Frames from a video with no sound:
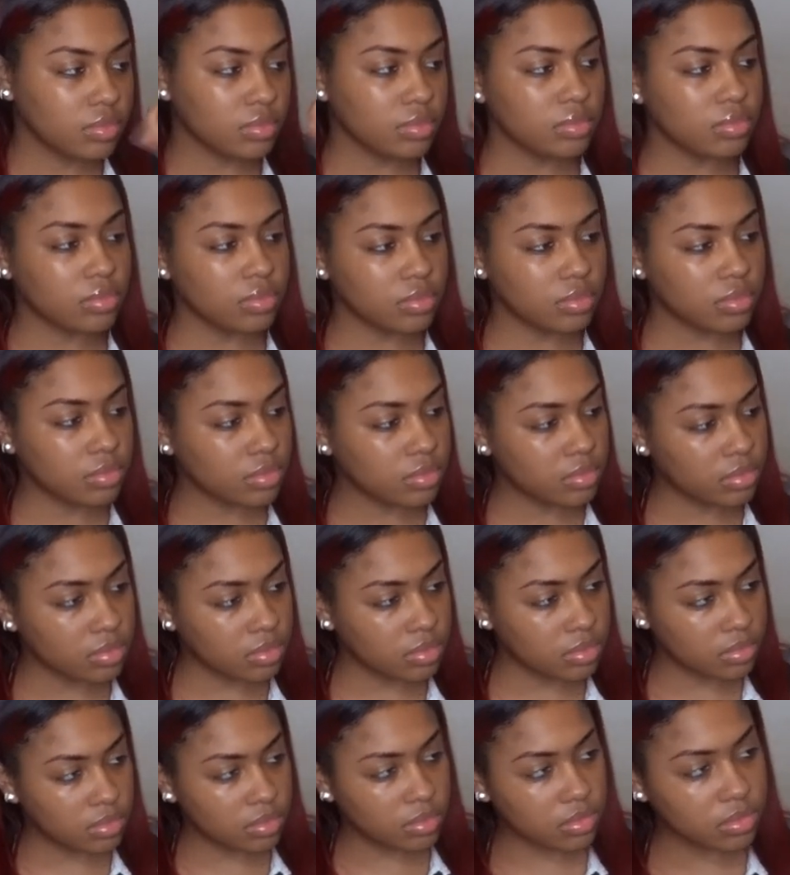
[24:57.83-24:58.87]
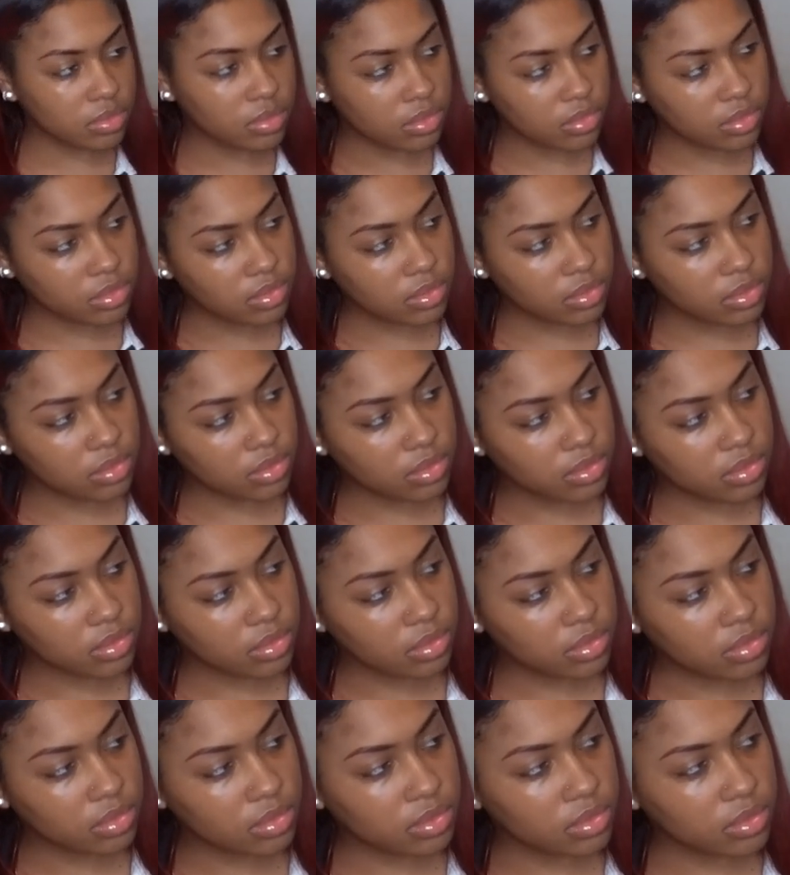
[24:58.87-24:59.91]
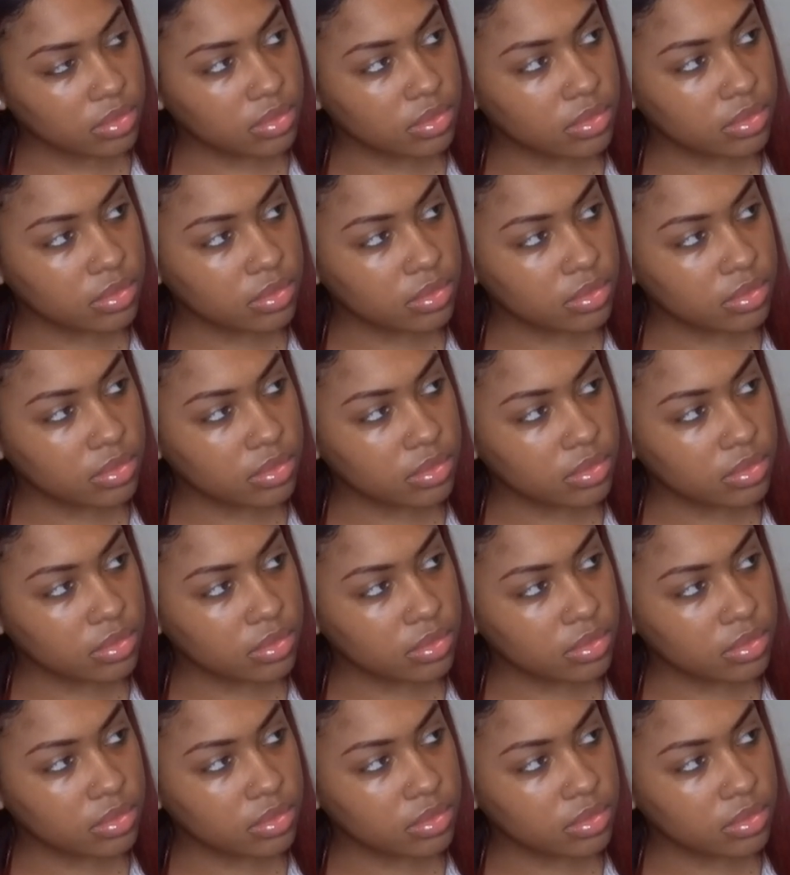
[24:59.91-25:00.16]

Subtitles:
This person isn't speaking.